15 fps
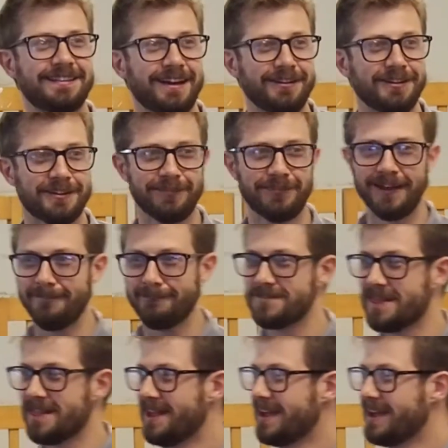dose of it,
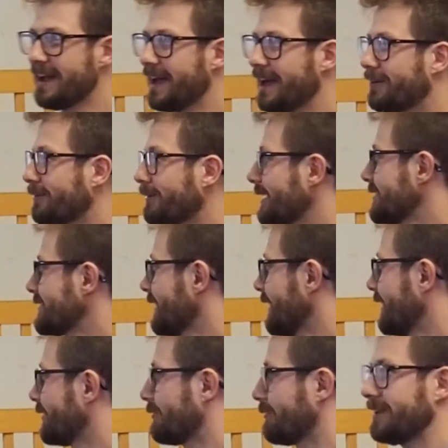and gradually
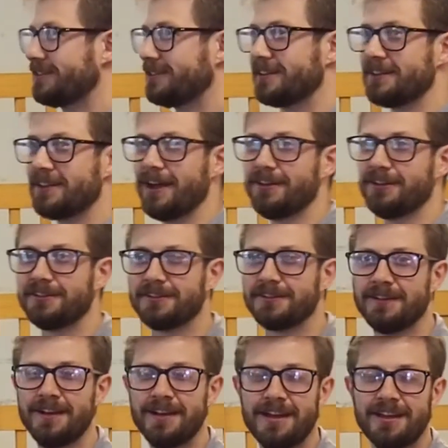increase the dose,
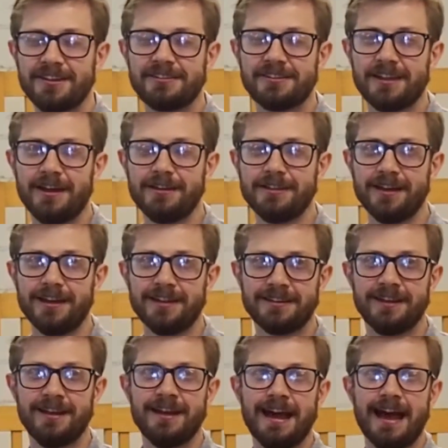so that,
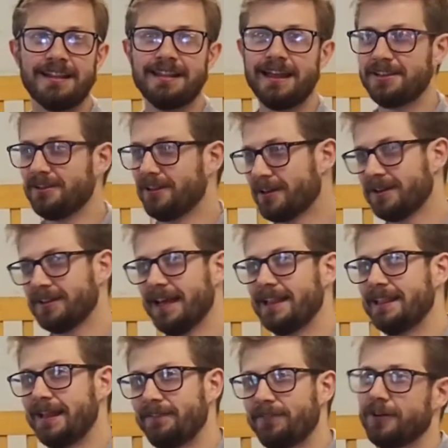and then you look at
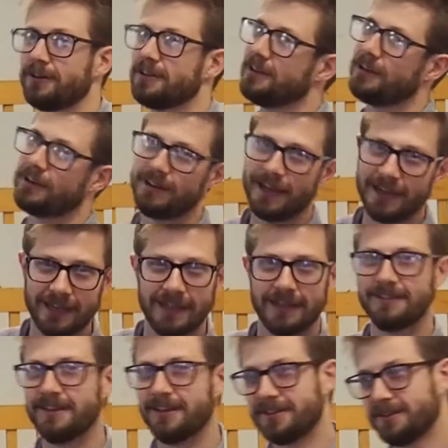their liver, and you look at their
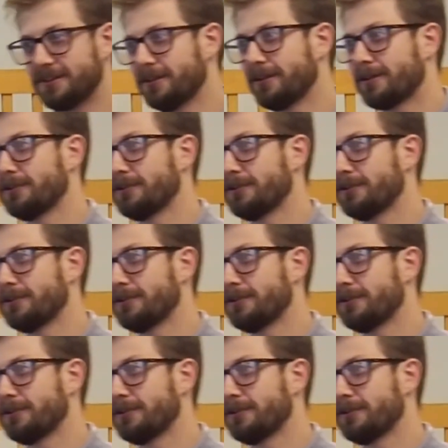kidneys, and you look